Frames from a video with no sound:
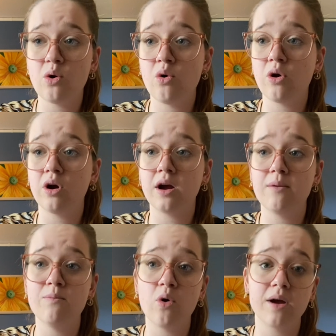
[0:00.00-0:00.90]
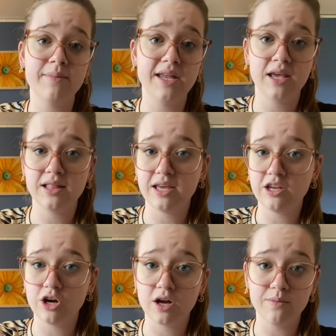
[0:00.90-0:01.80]
or more immediately
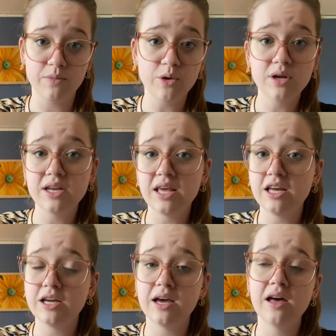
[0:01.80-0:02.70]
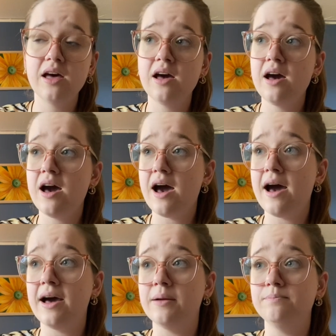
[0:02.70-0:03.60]
in your community.
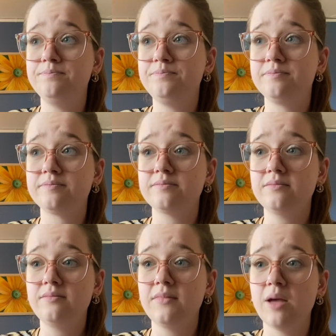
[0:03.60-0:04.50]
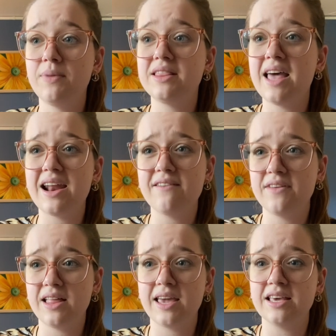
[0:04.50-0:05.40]
But that, I
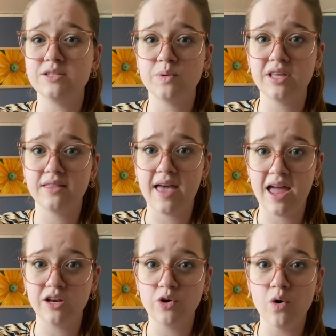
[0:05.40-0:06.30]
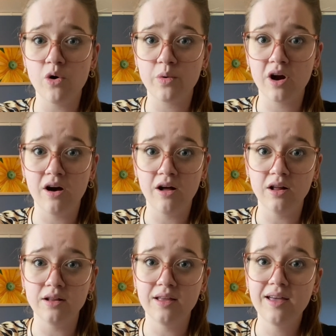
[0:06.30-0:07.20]
feel like, is really the end goal. We're
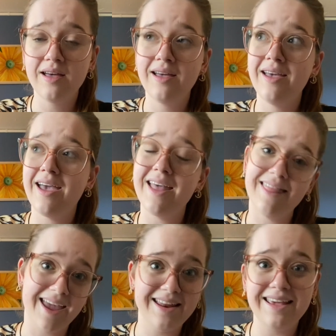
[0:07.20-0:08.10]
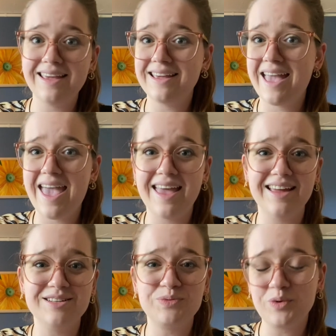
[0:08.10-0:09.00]
all enlightening
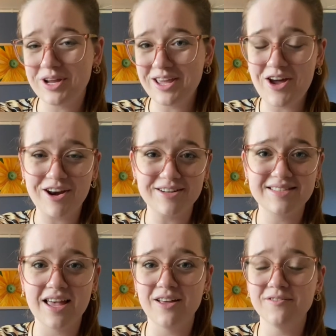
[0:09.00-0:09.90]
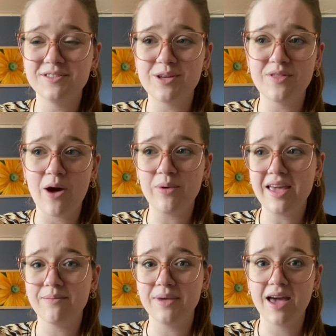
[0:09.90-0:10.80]
and working on ourselves so that we
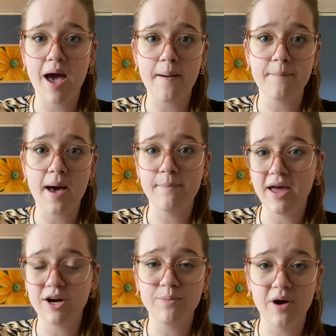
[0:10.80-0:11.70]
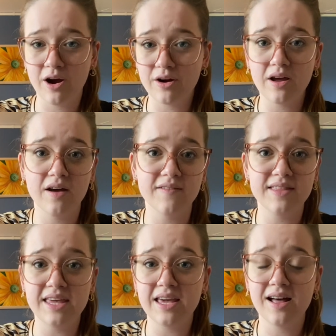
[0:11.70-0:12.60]
can become a better part of
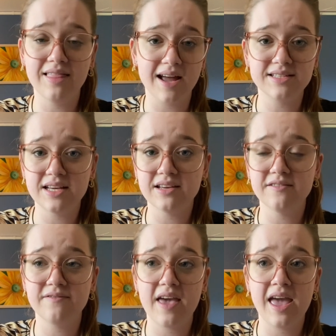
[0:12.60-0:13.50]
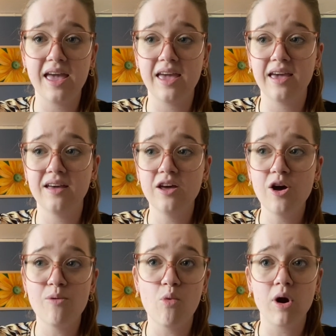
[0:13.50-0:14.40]
the collective, a
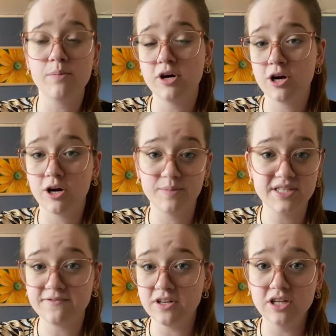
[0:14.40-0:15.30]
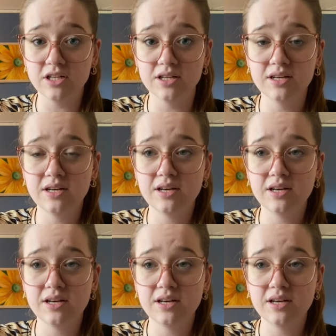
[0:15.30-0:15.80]
more purposeful